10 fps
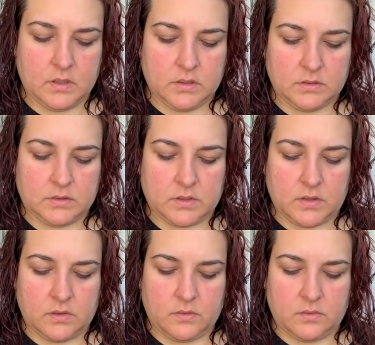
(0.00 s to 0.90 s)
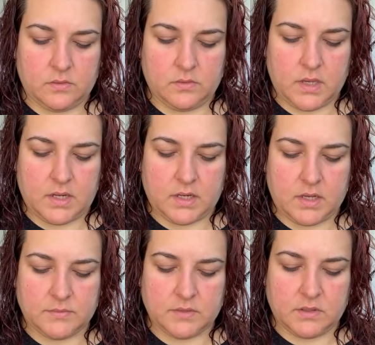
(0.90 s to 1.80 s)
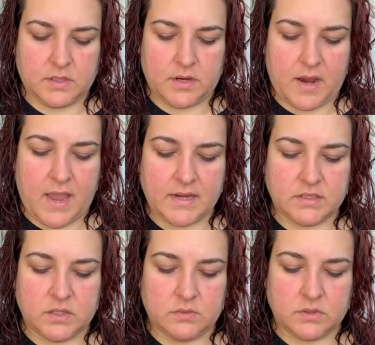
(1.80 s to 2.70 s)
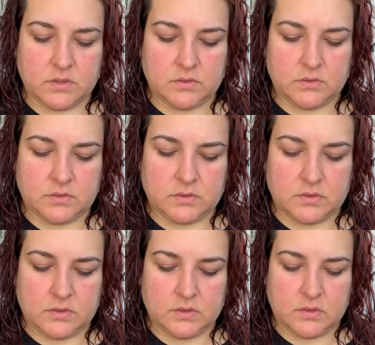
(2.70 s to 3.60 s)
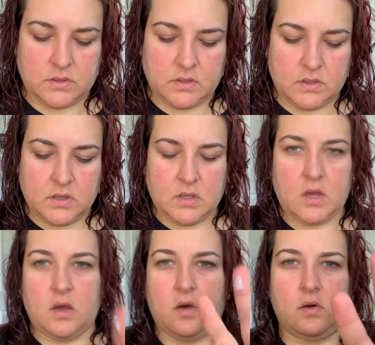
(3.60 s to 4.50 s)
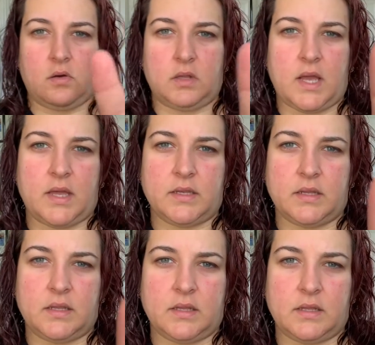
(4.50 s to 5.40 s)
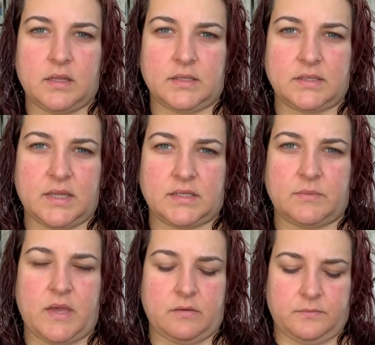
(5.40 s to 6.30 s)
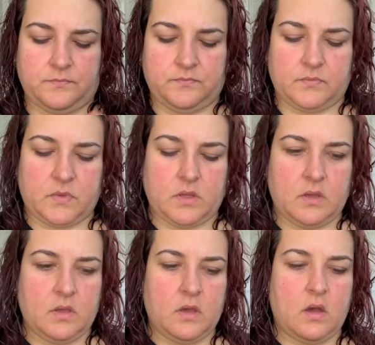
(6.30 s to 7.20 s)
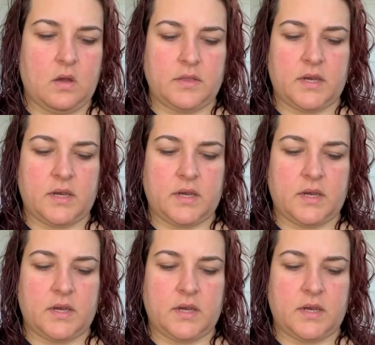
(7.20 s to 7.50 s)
So, and it comes on clear. I don't use a whole lot. Like I said, that's about all that I